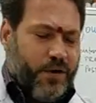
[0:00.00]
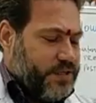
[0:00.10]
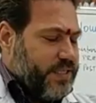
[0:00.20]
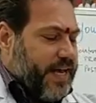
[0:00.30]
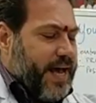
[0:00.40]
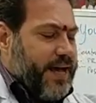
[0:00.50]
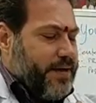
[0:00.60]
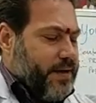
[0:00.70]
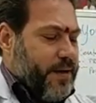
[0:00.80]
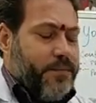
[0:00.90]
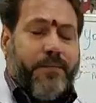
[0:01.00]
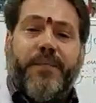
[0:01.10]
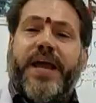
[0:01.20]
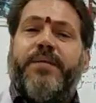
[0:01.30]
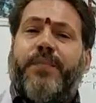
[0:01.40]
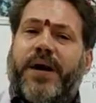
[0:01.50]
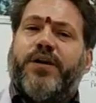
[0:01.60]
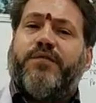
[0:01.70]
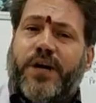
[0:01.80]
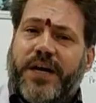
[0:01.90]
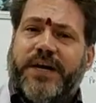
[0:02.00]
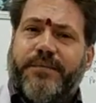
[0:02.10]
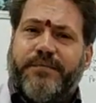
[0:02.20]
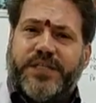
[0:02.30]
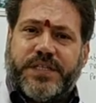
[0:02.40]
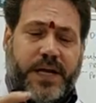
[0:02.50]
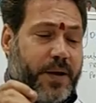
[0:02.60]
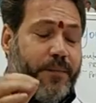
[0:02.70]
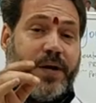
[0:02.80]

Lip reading: or the main part of your limbs,